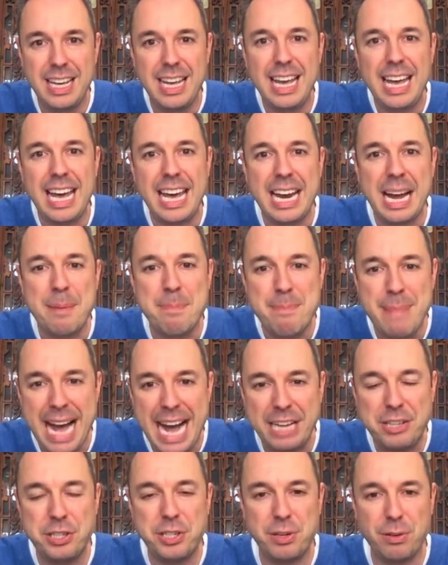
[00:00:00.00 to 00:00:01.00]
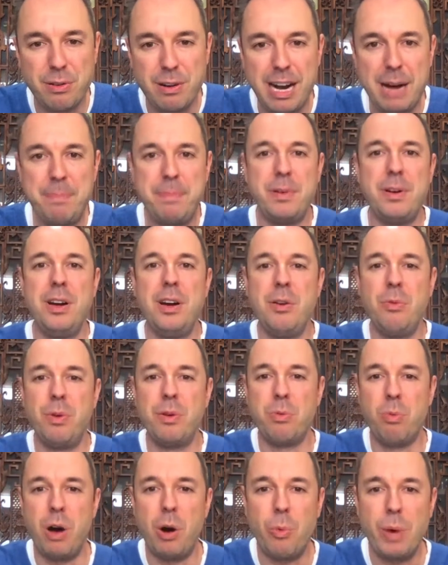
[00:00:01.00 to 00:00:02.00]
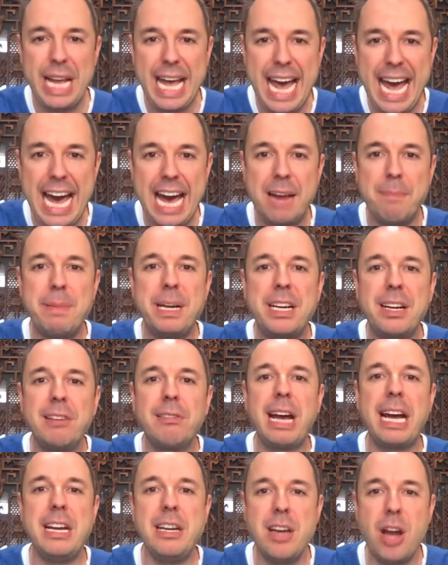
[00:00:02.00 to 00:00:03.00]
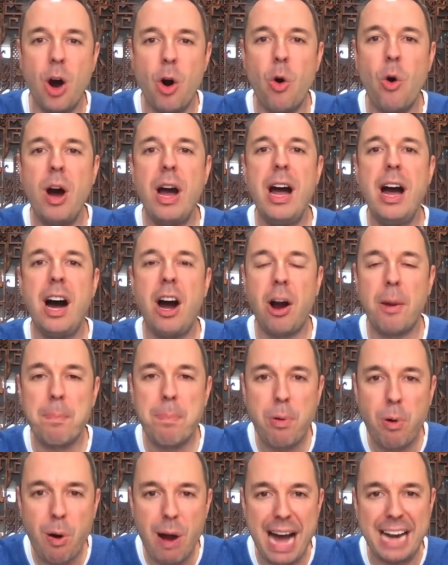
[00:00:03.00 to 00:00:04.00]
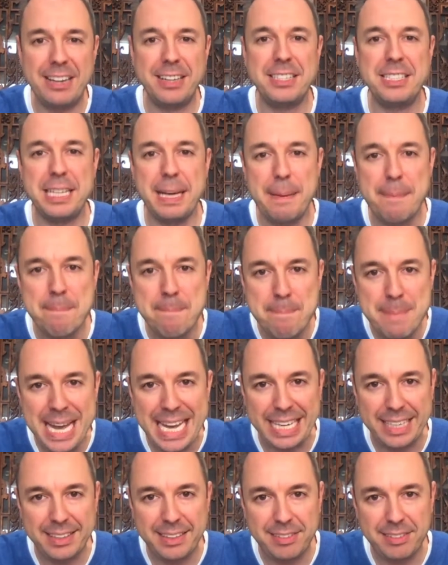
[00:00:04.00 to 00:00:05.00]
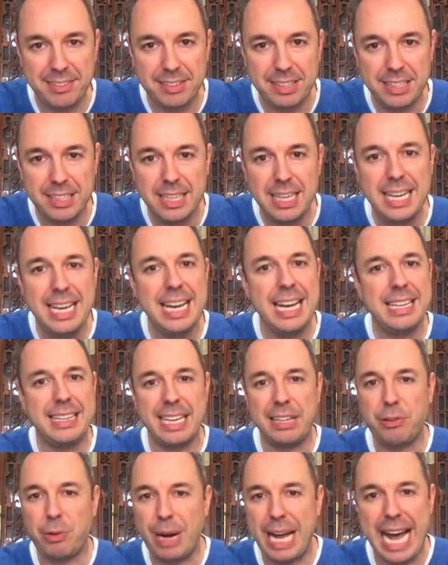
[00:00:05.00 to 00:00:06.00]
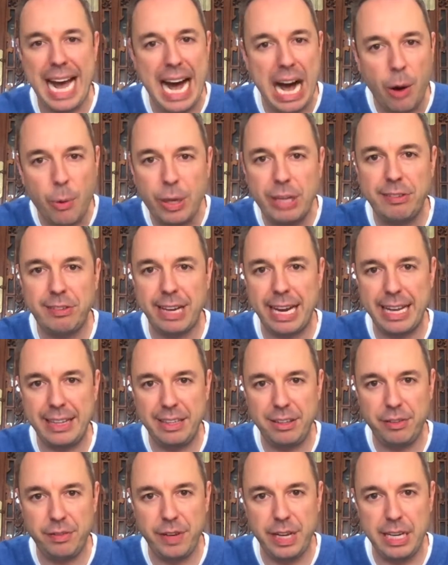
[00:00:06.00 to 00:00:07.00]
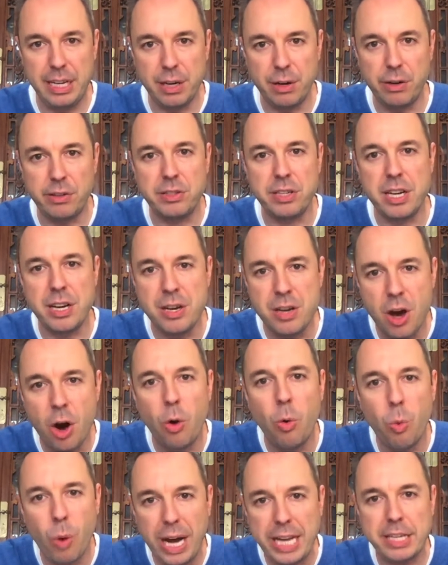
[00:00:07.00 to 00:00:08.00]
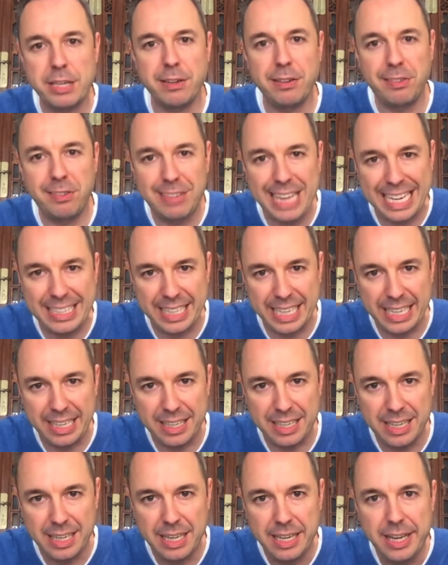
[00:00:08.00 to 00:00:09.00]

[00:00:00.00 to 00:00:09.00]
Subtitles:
And I matched her up with what we had because I know our product mix. That's what I always say in these videos. Know what you're selling.